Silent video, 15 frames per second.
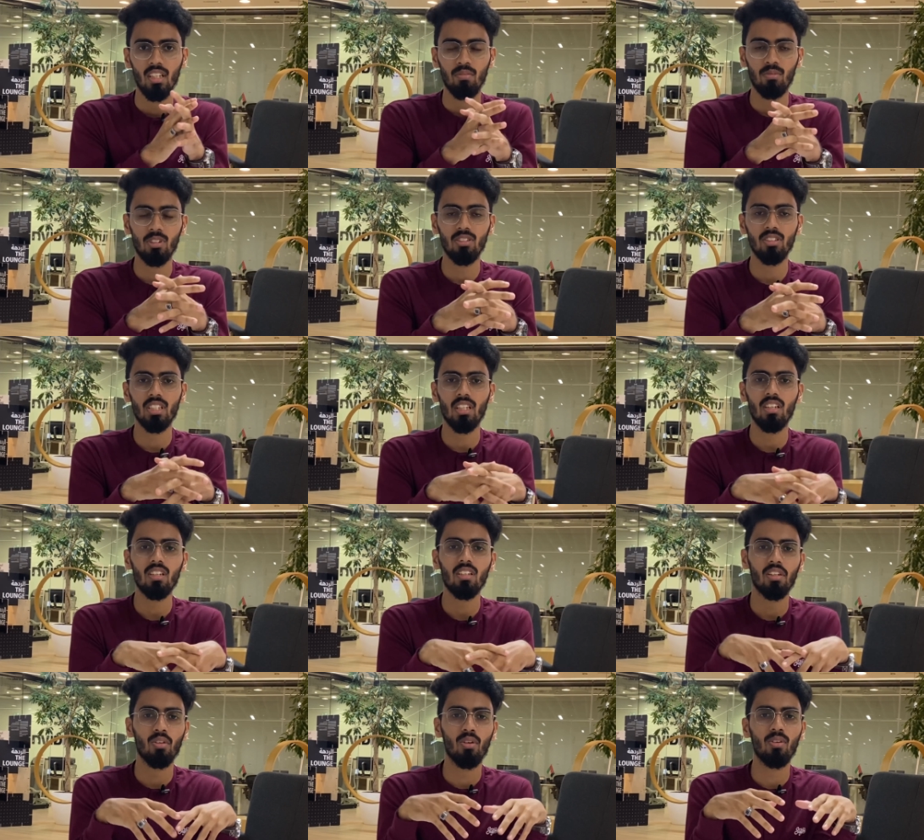because there
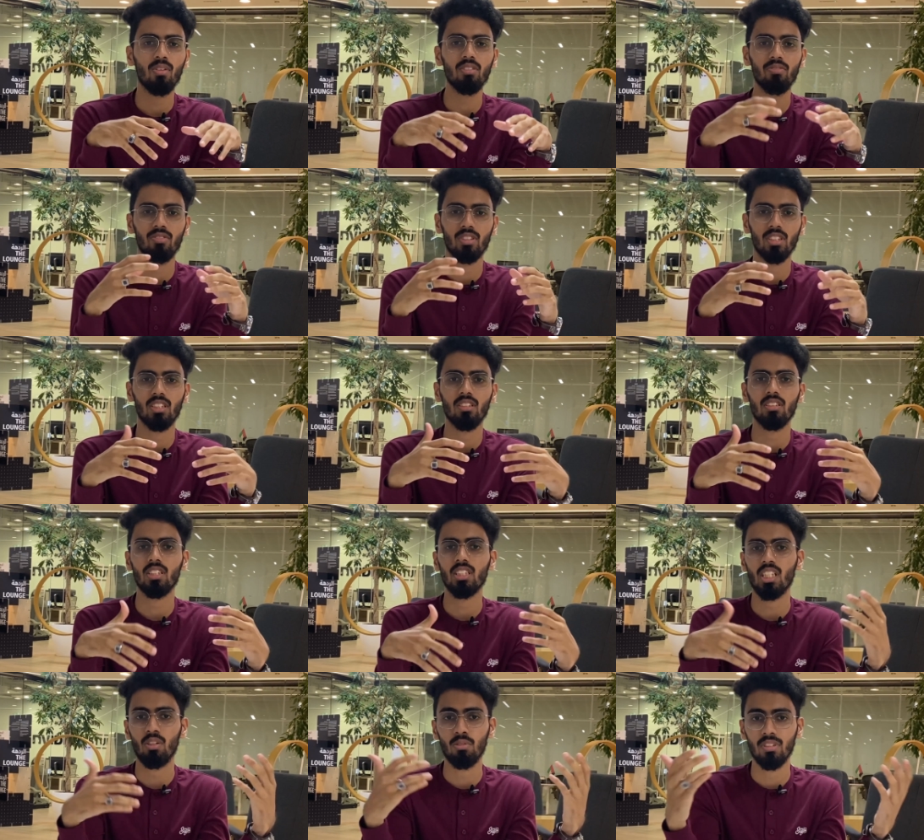are a lot of
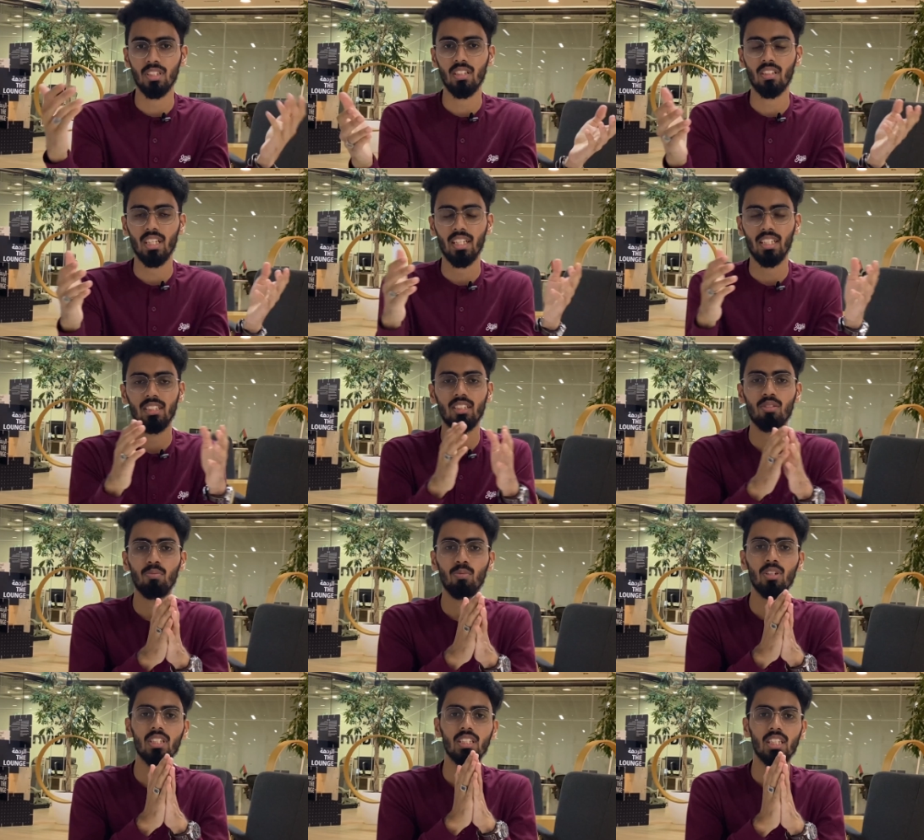resources out there and it's
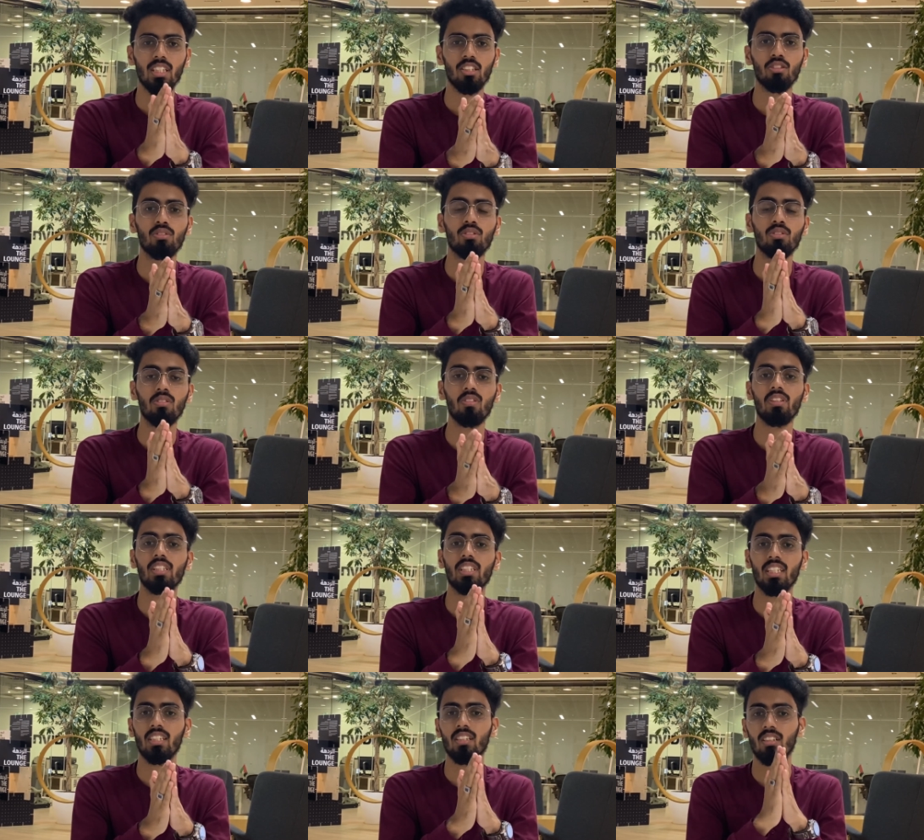important that you do
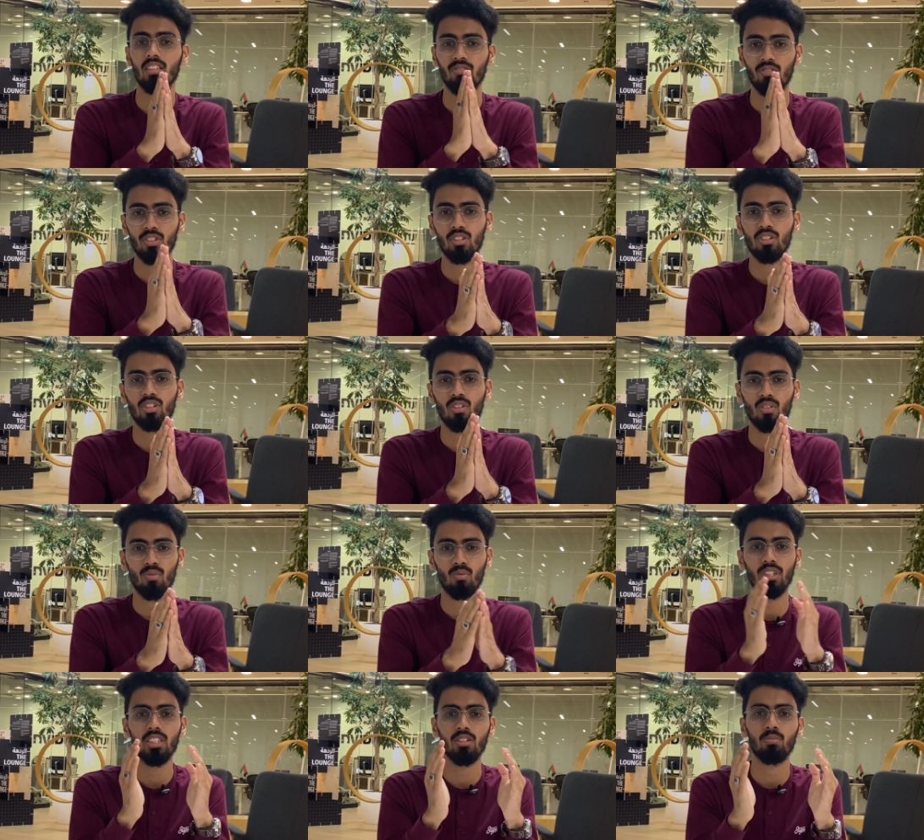not get confused
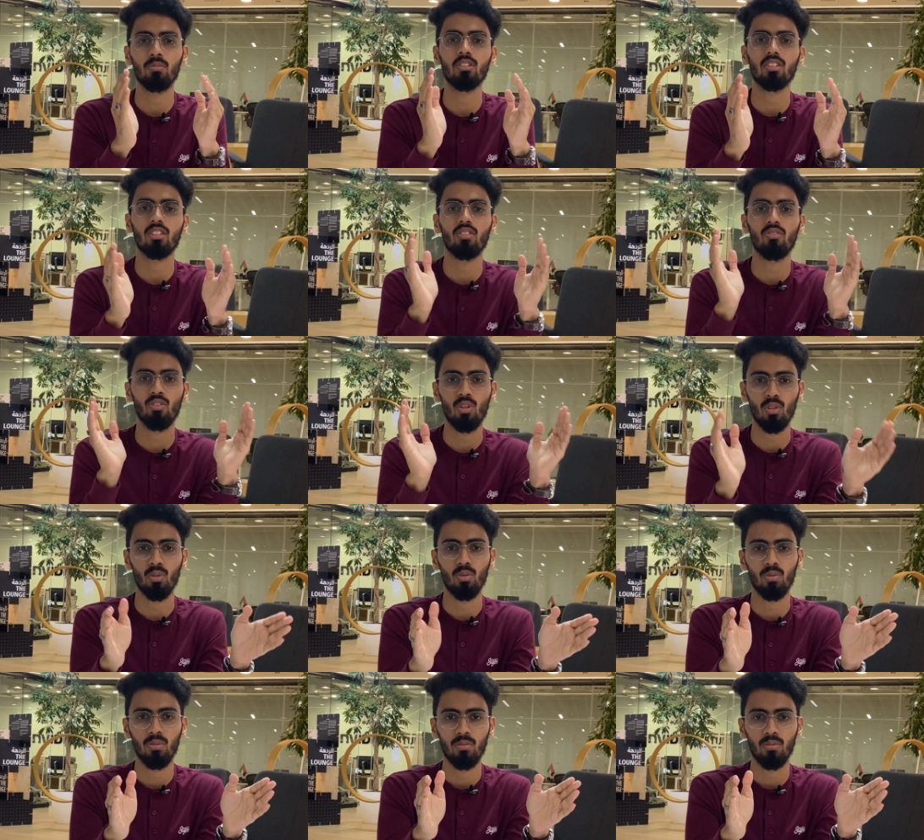on which books to follow.